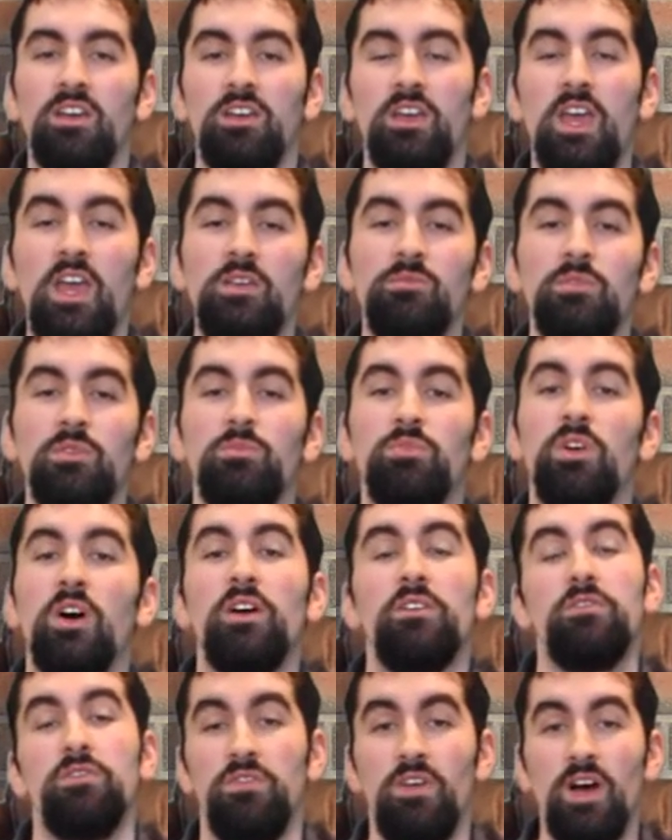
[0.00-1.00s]
came and
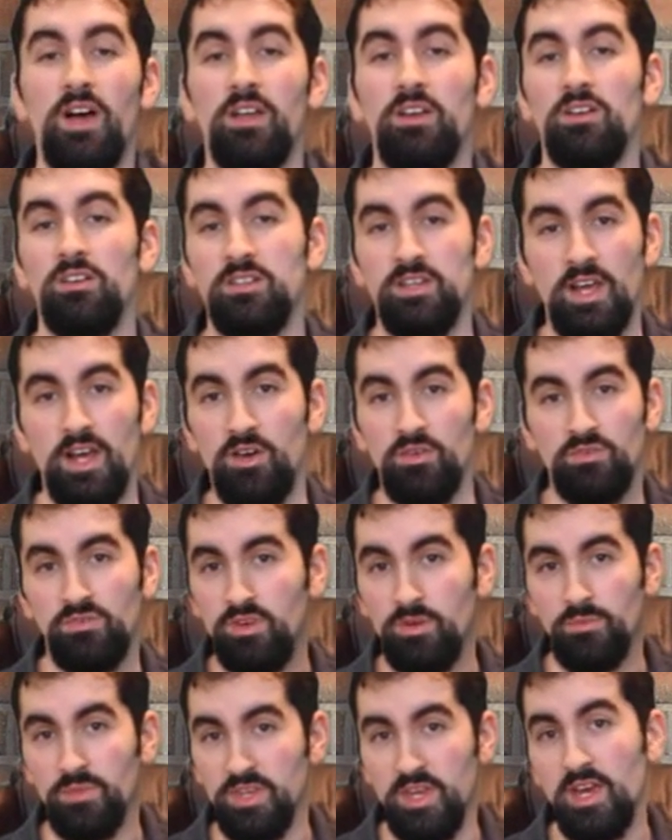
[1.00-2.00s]
brought fire down
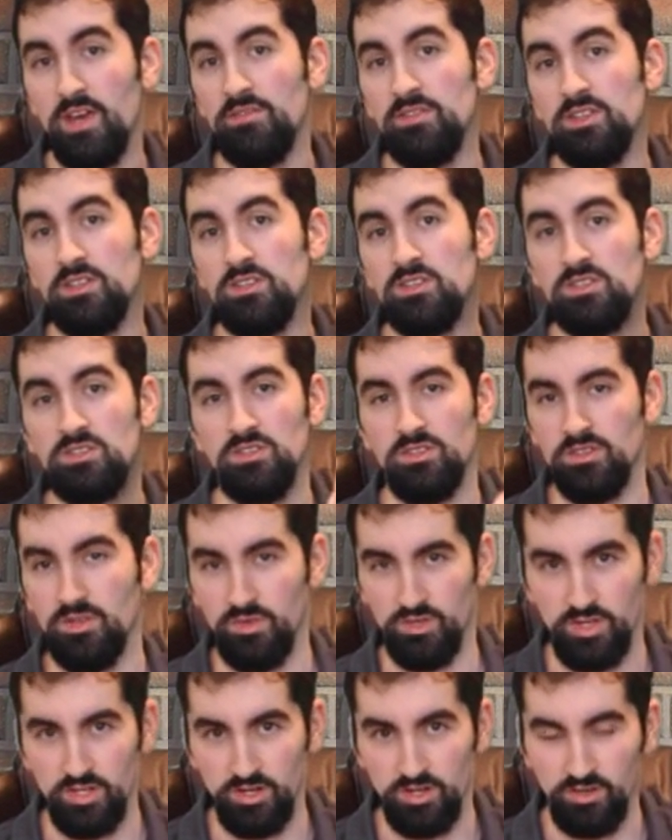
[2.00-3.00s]
from the heavens
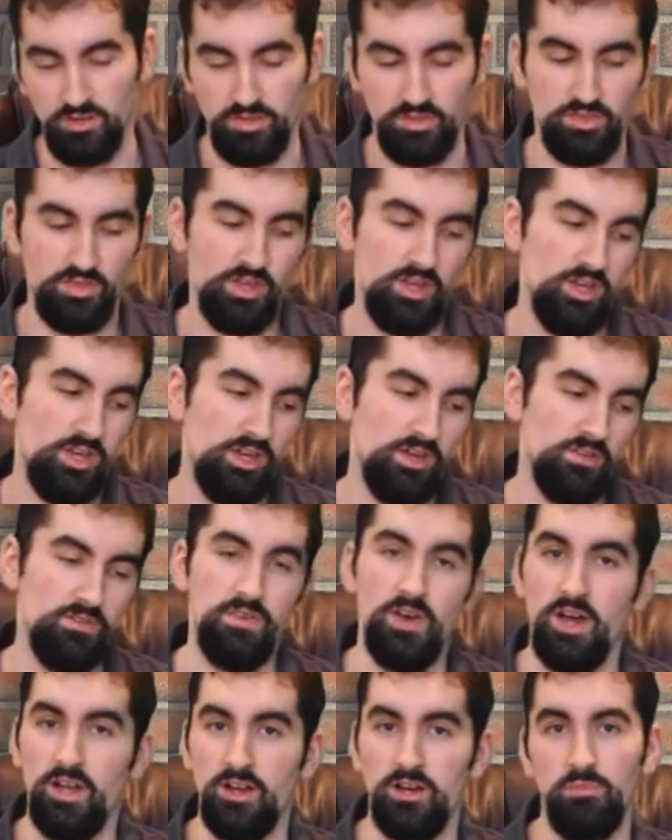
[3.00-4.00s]
to the earth.
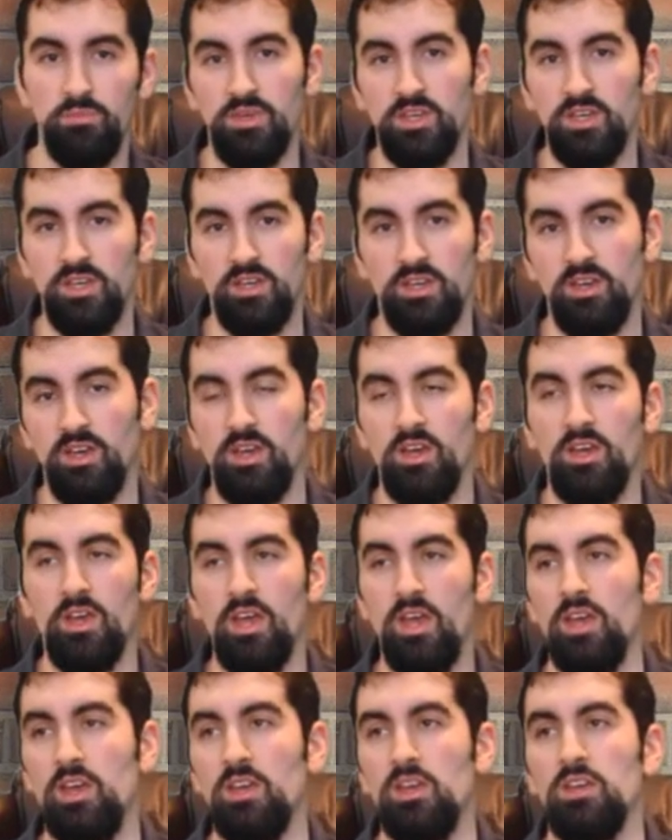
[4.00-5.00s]
Fire being
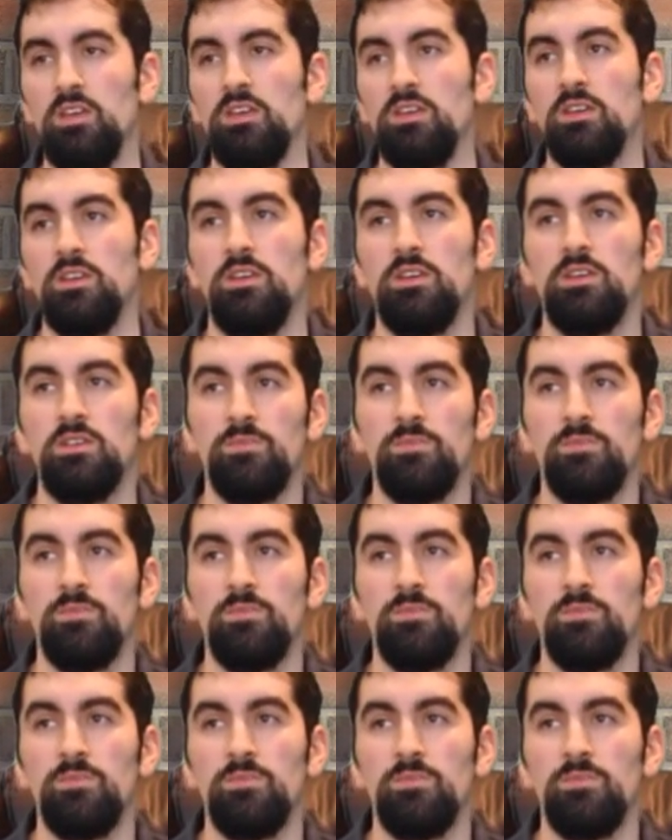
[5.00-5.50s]
a